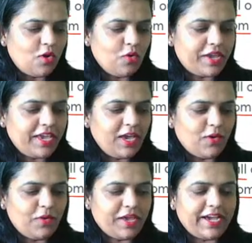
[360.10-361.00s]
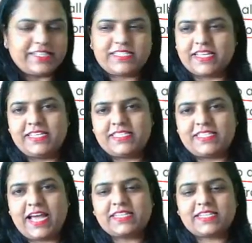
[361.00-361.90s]
Okay, guys, is
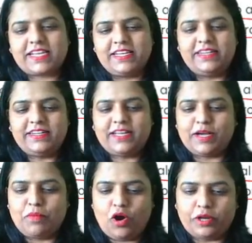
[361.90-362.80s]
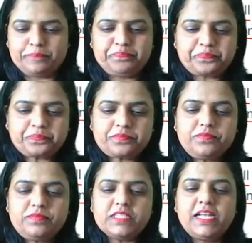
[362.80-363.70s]
that clear? Come on,
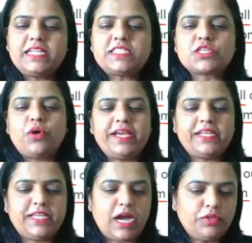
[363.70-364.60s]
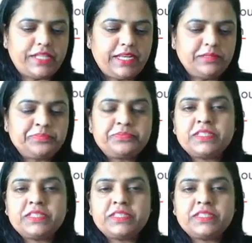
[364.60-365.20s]
let's go ahead now then.